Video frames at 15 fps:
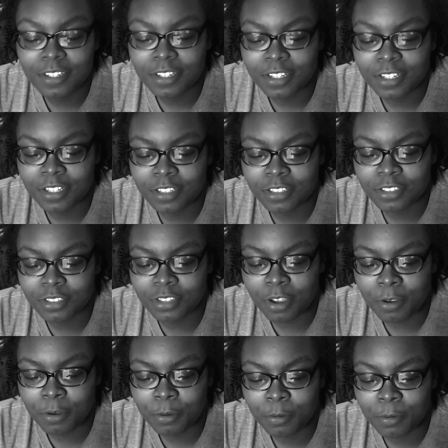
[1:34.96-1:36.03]
And
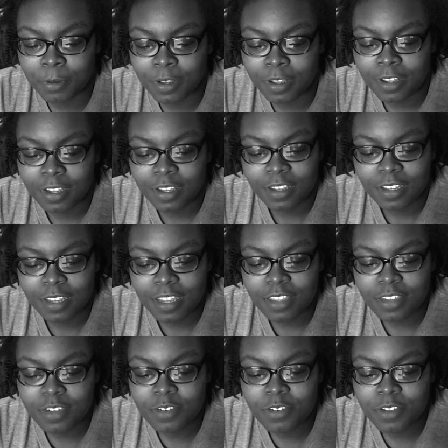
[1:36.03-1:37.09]
so, yeah,
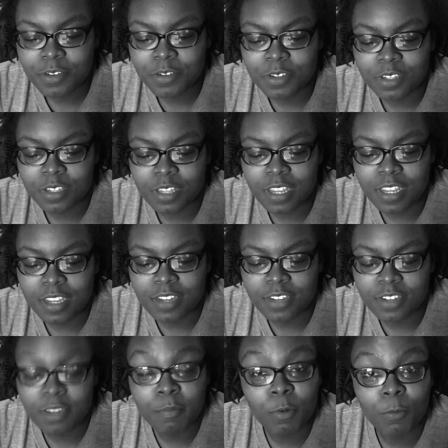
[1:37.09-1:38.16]
these are those things.
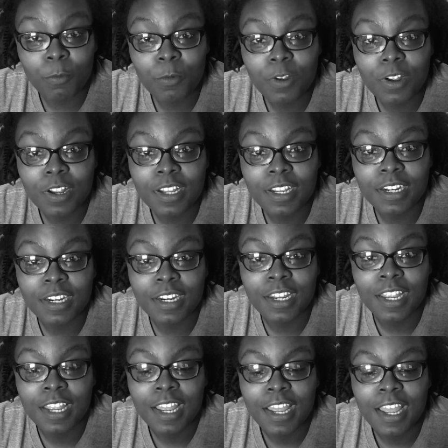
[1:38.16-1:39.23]
Number one,
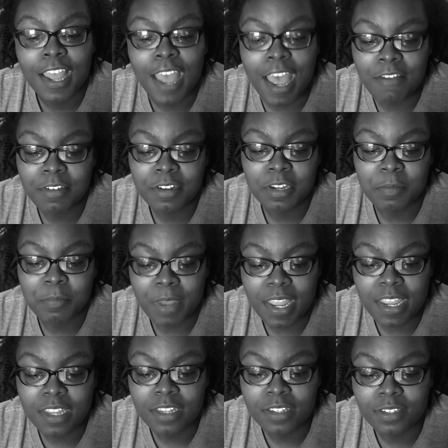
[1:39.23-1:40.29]
having
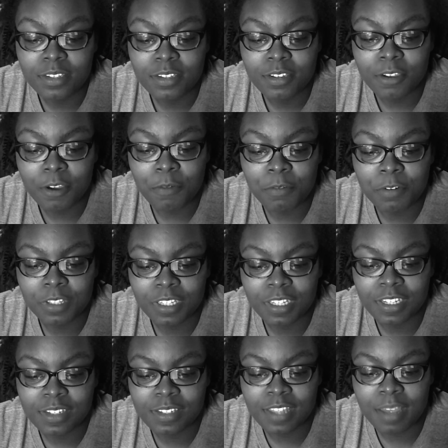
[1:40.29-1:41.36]
debates over
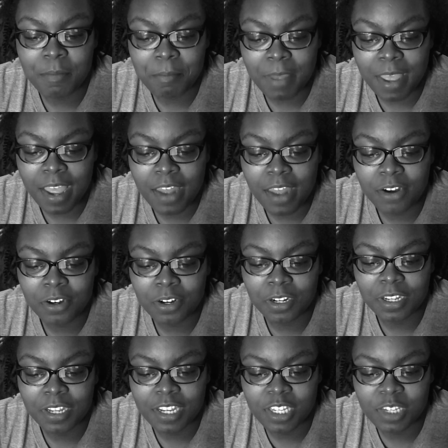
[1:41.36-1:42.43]
things that matter,
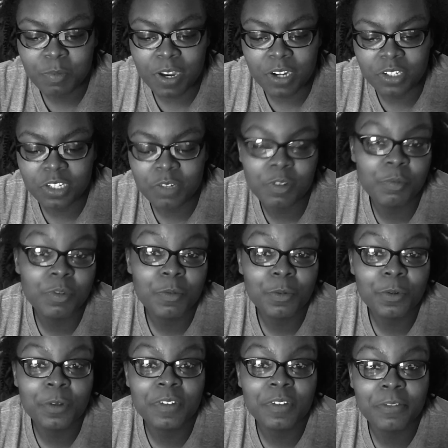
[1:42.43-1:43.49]
especially with
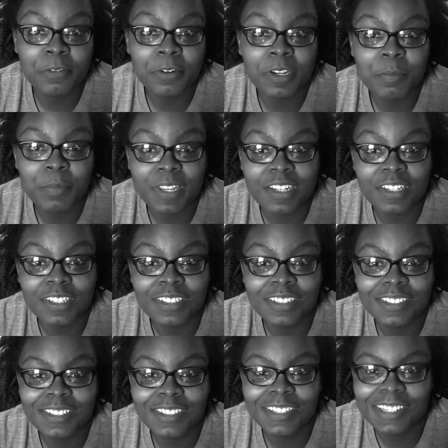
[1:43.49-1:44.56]
people with differing
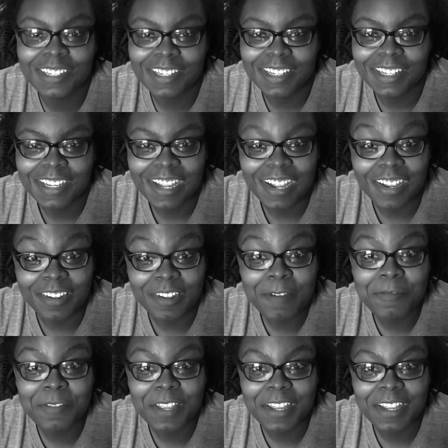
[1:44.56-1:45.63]
opinions. I love
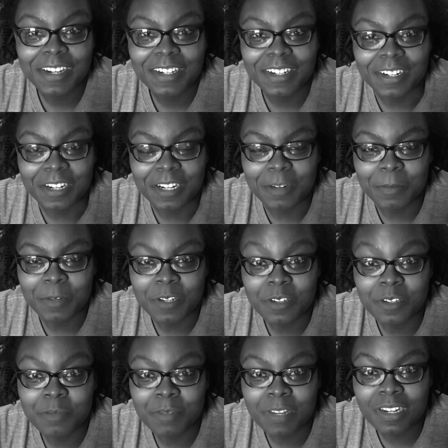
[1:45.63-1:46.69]
that.
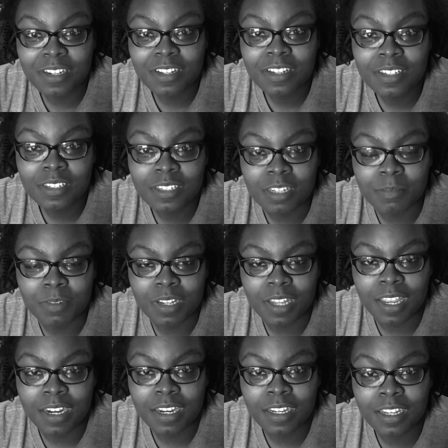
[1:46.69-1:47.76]
It's mentally
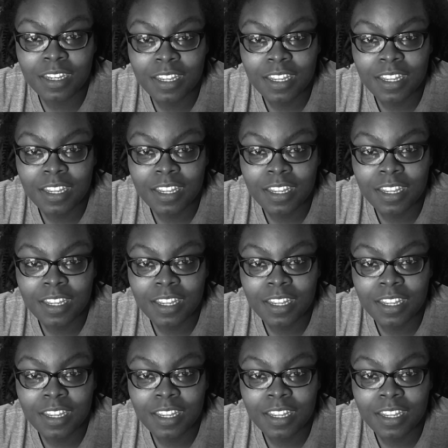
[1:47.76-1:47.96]
stimulating,